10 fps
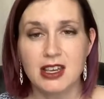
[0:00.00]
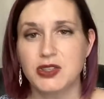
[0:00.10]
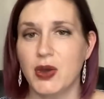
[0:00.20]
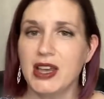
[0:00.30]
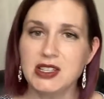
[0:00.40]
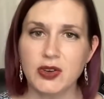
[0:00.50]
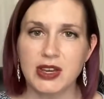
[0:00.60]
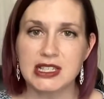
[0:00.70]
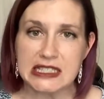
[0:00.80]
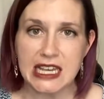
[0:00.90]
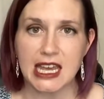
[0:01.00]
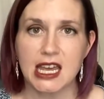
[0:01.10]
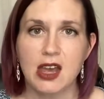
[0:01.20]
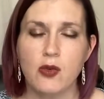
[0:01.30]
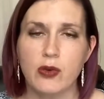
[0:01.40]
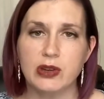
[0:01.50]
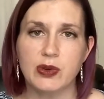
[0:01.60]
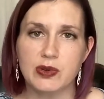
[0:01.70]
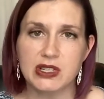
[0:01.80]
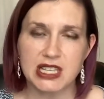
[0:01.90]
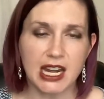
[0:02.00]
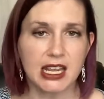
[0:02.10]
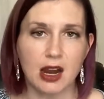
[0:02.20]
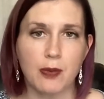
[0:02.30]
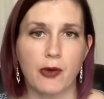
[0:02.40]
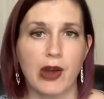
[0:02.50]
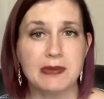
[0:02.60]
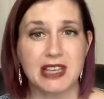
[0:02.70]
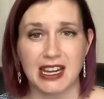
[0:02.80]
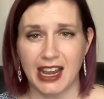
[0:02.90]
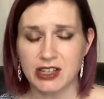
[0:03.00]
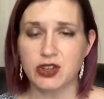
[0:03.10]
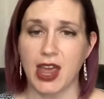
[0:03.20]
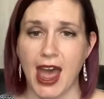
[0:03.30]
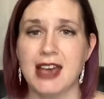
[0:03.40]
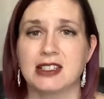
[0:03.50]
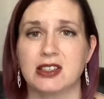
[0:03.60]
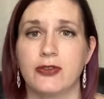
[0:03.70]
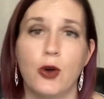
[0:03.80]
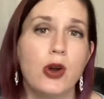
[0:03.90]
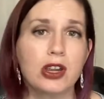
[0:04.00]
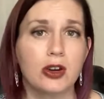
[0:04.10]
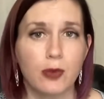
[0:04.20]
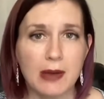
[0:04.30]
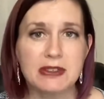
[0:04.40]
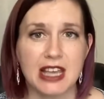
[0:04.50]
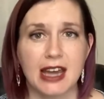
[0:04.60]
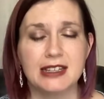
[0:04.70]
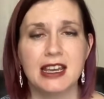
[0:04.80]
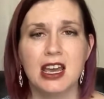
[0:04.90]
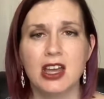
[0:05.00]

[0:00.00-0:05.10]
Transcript: So as you could see, when we were setting up our website, it actually asked for your website.